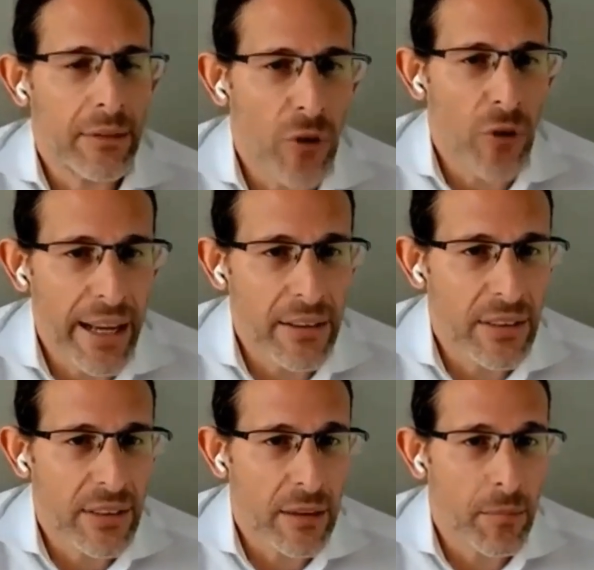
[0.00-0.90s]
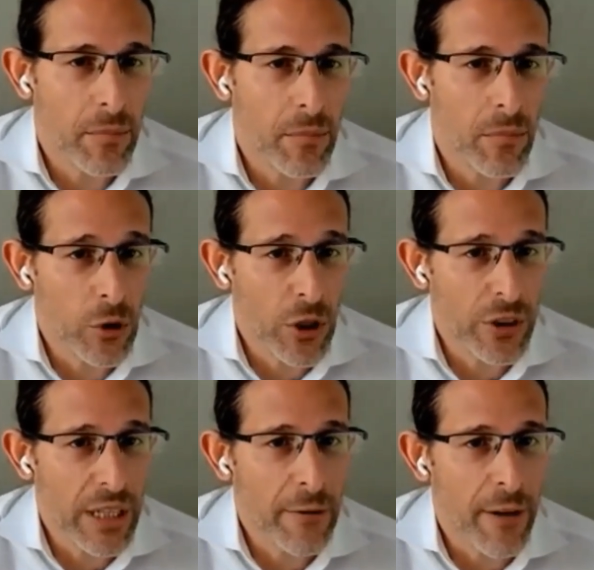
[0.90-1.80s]
trials that
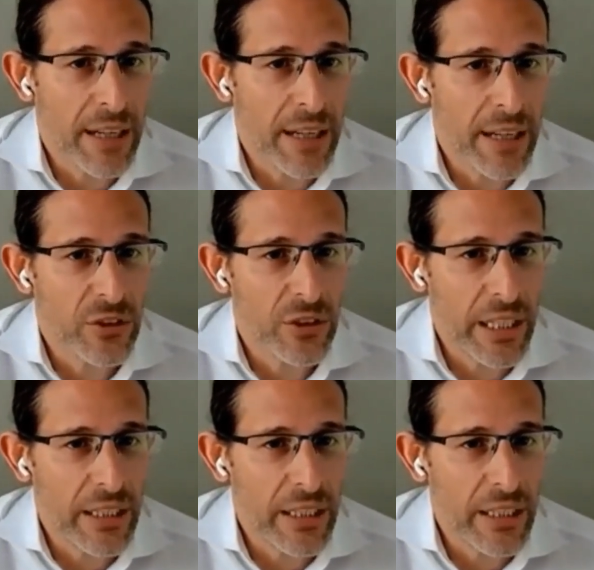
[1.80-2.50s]
Moderna and Pfizer